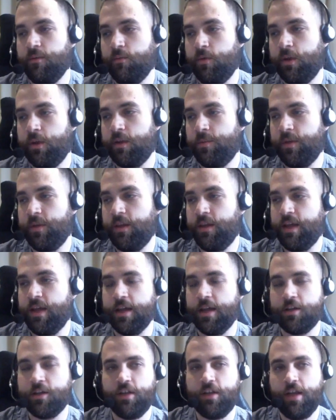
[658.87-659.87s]
Wikipedia
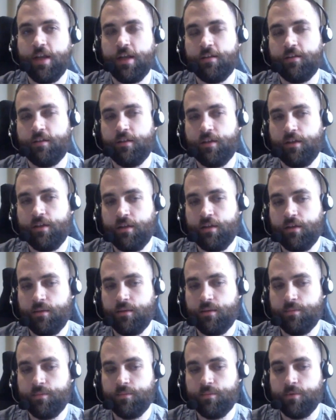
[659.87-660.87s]
actually has
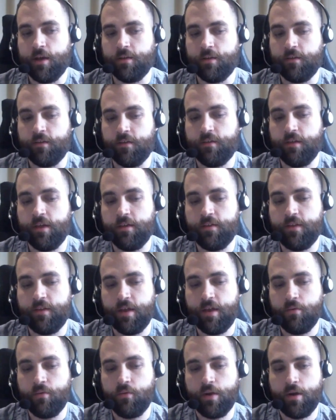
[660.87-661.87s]
a process like
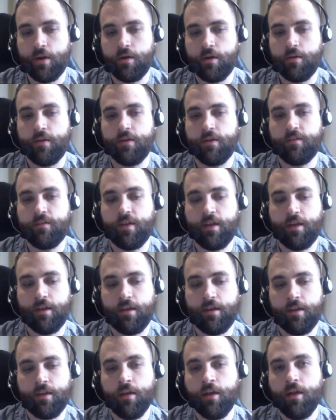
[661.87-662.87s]
that where they
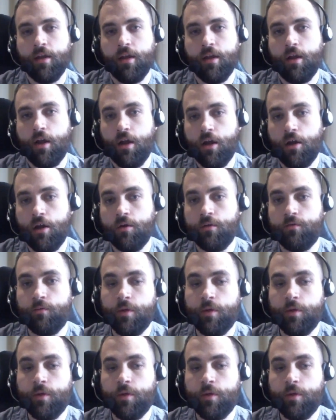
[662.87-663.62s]
say, "Oh, if